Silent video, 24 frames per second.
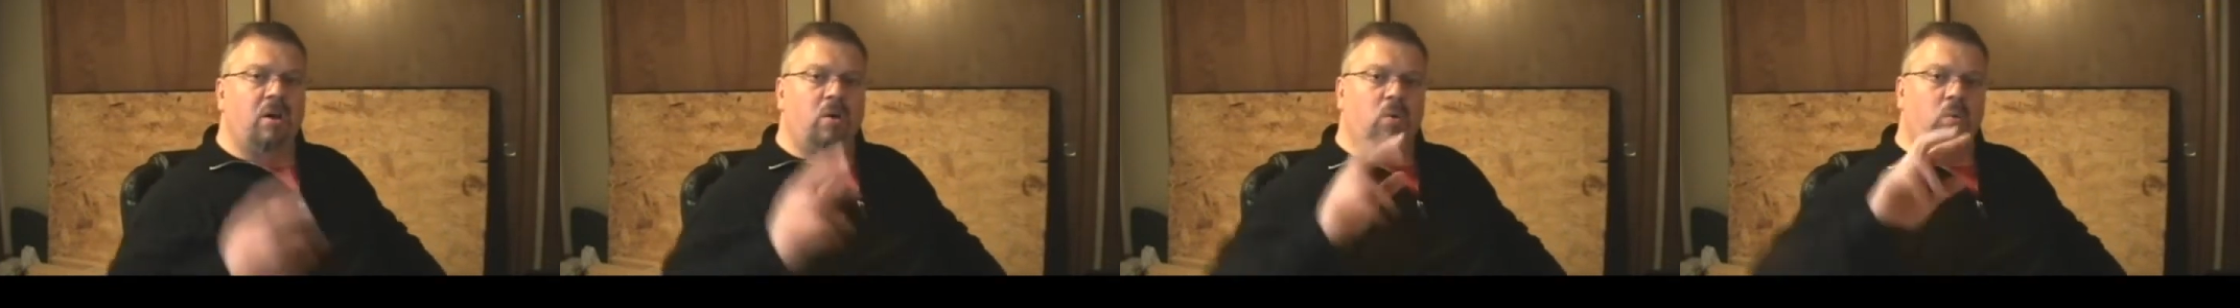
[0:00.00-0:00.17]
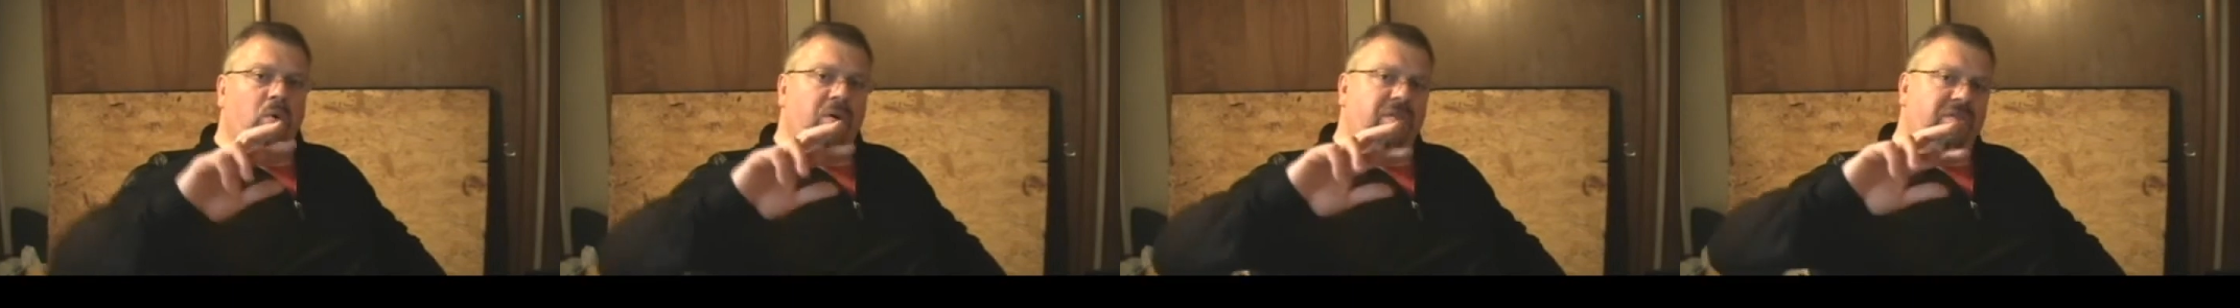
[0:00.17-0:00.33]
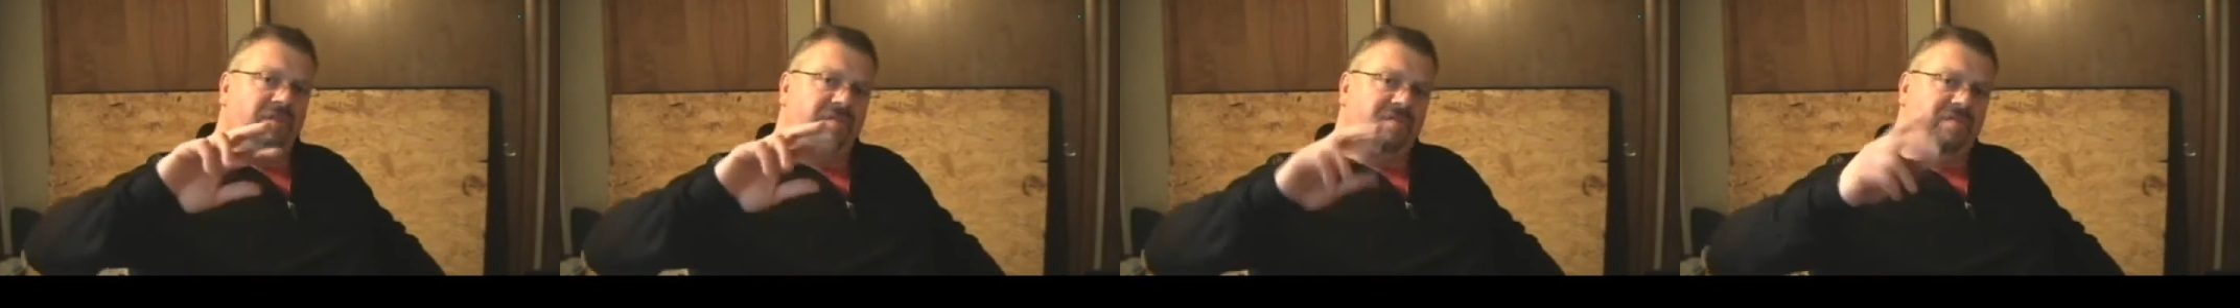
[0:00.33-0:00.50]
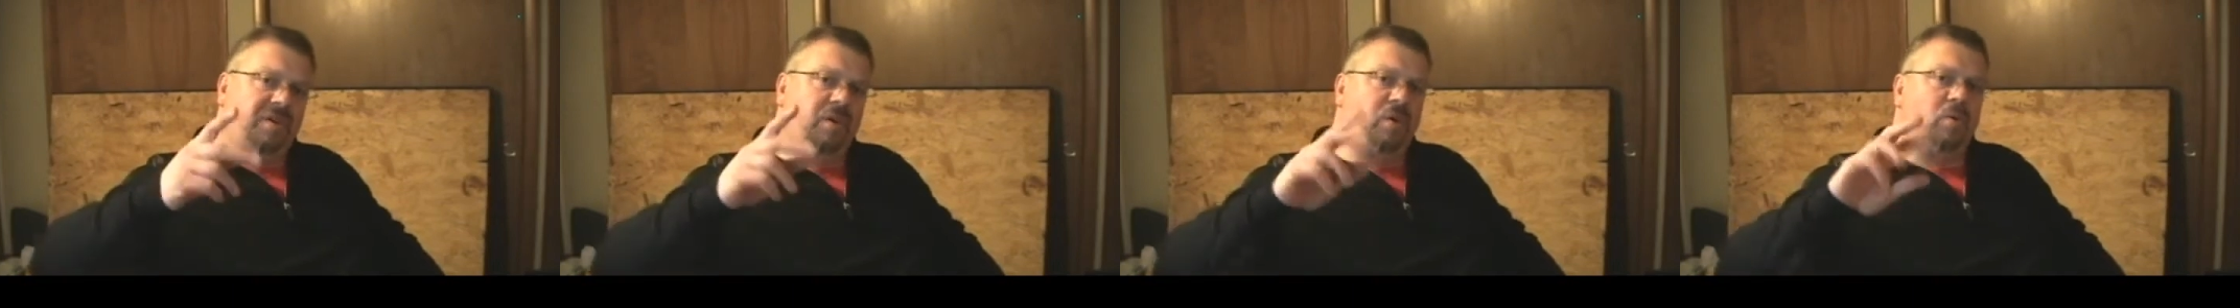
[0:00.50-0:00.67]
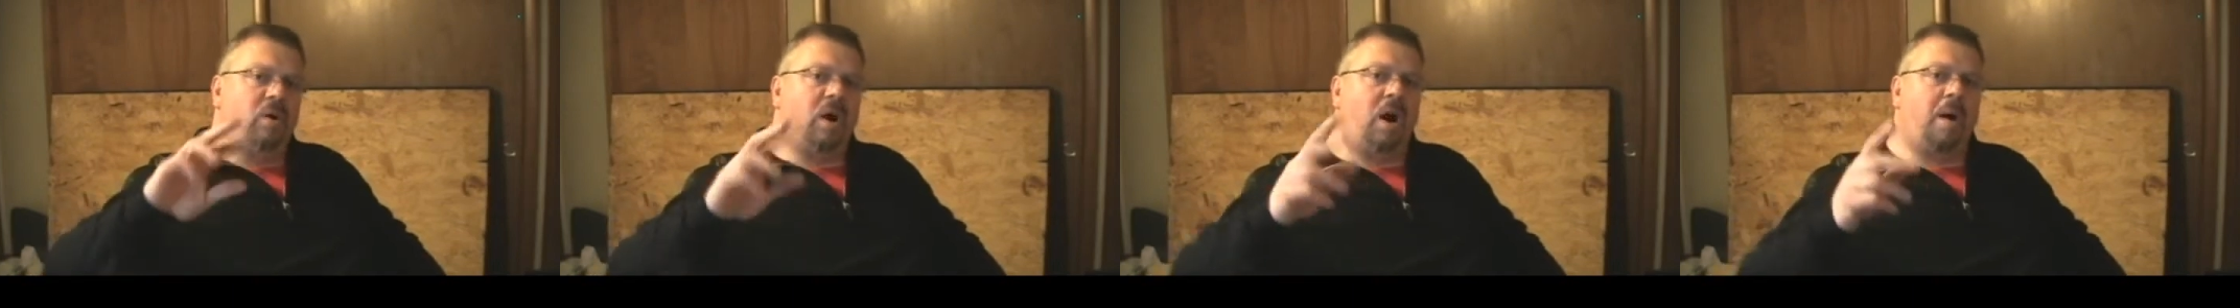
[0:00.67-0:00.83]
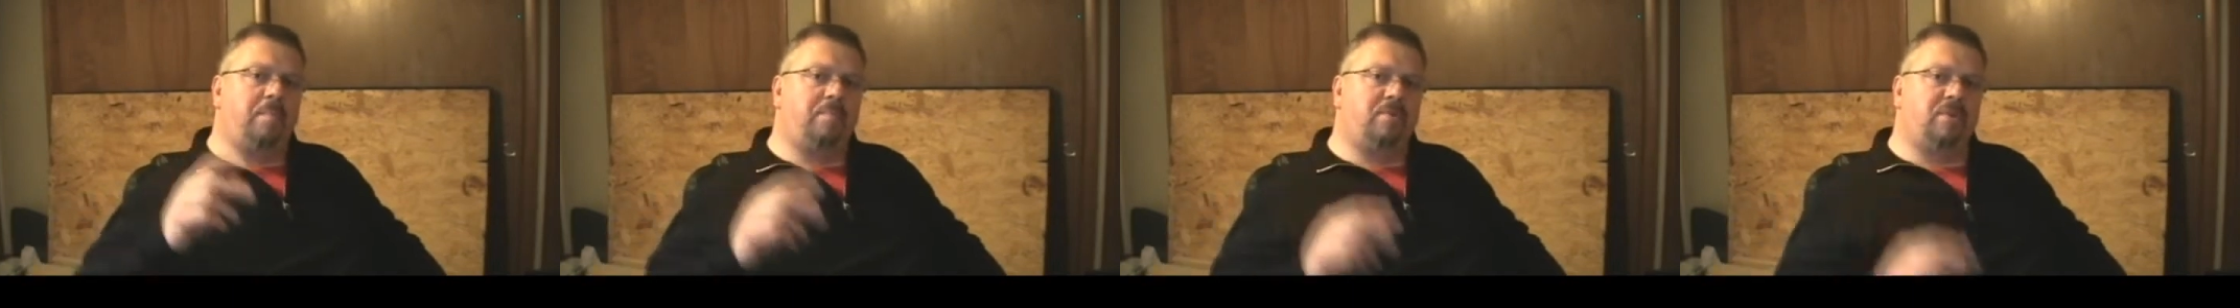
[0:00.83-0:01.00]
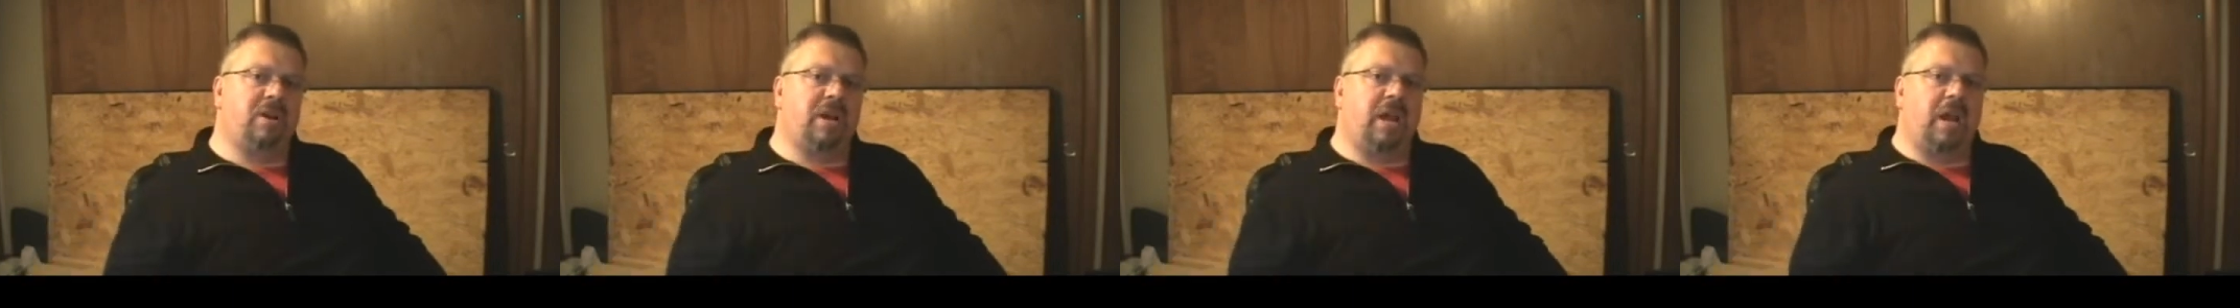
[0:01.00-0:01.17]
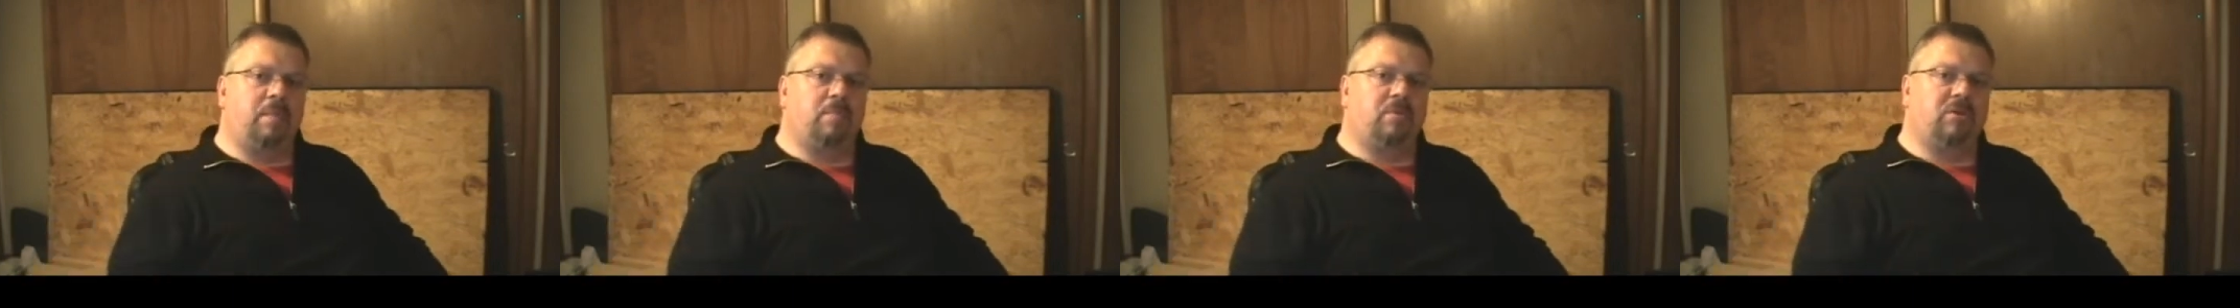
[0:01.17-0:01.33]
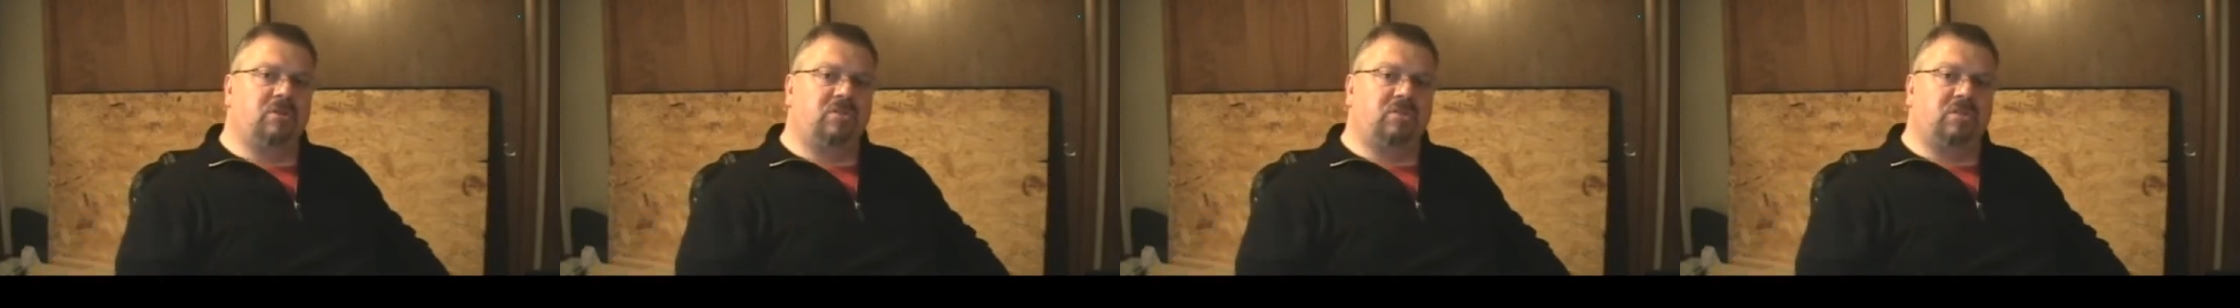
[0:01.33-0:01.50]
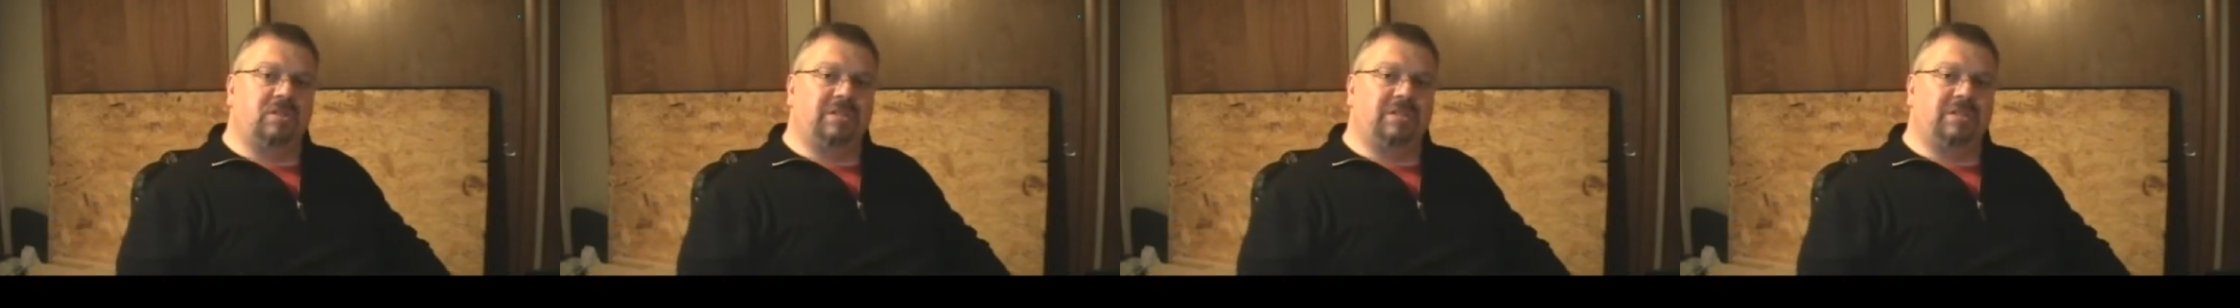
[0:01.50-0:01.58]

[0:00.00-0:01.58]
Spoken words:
with a few upper neighbors